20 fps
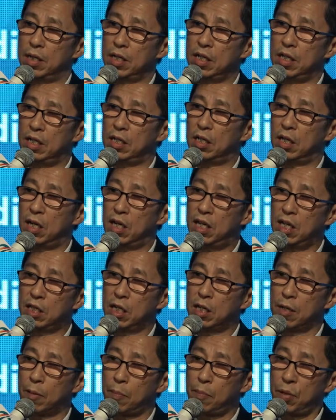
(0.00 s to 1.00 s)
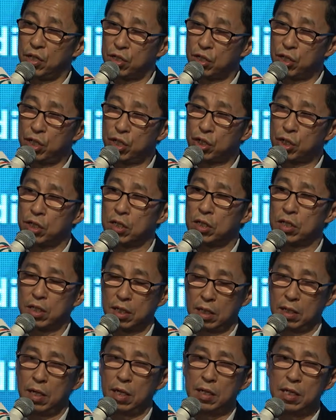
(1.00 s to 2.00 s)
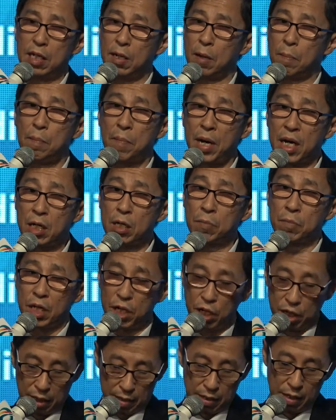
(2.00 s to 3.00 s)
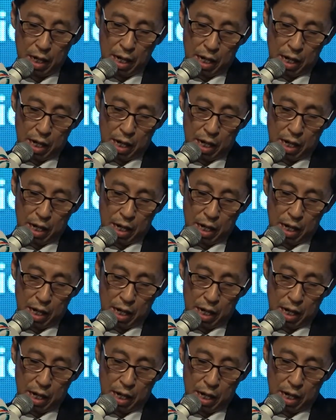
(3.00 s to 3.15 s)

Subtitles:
in leading positions in many